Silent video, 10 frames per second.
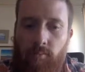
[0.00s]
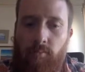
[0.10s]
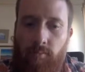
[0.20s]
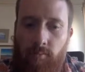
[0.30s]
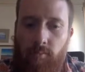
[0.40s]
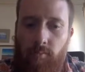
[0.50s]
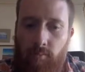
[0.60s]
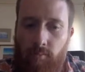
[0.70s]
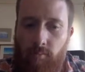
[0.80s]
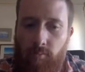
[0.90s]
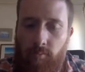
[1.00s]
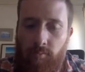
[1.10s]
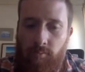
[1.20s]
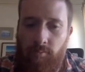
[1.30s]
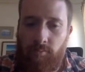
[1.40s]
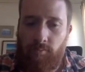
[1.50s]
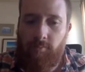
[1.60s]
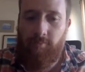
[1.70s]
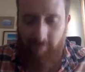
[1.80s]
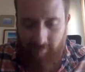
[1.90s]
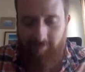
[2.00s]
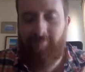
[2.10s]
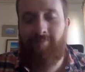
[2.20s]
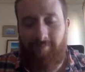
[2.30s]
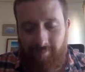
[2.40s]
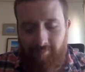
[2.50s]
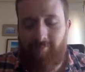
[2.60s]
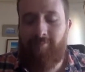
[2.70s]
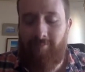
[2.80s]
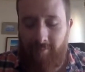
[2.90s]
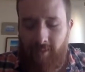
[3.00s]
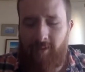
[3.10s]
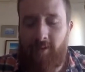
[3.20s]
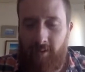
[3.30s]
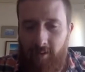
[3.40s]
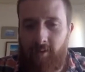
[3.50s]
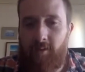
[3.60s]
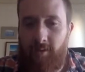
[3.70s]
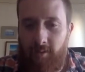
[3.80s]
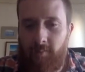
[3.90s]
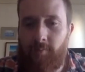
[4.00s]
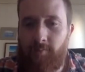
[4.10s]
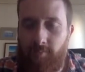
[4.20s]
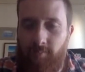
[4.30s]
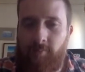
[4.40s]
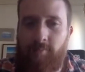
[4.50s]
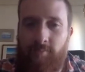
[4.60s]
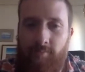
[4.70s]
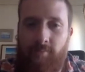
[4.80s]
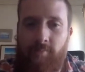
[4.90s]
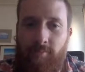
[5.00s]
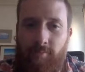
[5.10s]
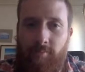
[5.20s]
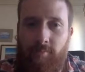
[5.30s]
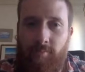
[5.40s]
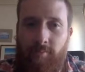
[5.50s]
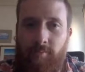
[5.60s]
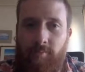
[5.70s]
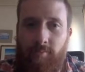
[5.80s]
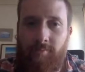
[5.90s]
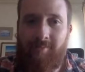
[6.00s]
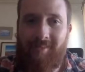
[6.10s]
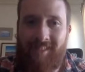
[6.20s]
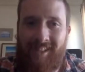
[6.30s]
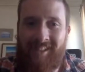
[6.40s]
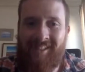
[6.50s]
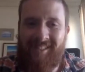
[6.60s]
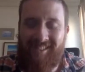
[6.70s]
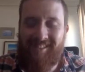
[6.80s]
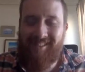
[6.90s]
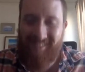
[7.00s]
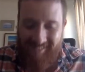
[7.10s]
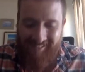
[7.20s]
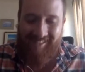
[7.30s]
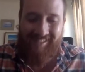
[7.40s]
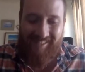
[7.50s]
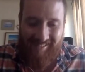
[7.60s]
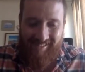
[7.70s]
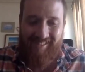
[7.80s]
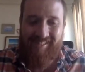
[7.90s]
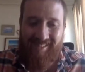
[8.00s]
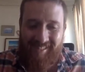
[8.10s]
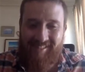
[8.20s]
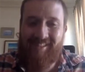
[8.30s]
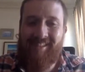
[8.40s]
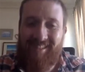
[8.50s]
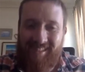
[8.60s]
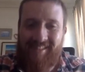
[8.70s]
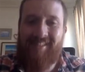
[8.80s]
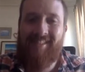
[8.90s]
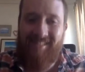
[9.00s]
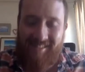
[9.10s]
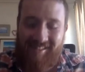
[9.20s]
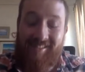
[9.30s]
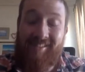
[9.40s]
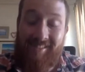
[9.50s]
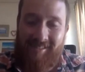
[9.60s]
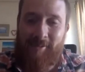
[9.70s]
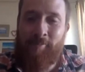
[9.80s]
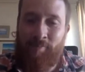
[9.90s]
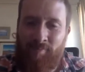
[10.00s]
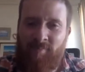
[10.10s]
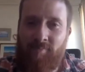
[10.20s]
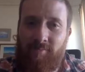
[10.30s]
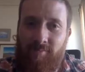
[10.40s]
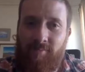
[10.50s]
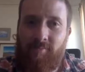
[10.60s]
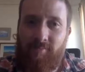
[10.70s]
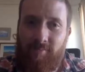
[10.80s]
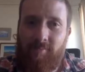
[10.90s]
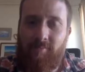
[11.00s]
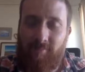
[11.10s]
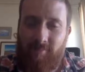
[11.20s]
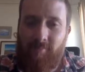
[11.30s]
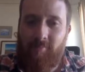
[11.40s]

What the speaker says: expose that service, like, well, it is, you're tempted to like RTFM. This is really like the docs are really good about that, and it's really painful to just say, look, here in that section it's in there,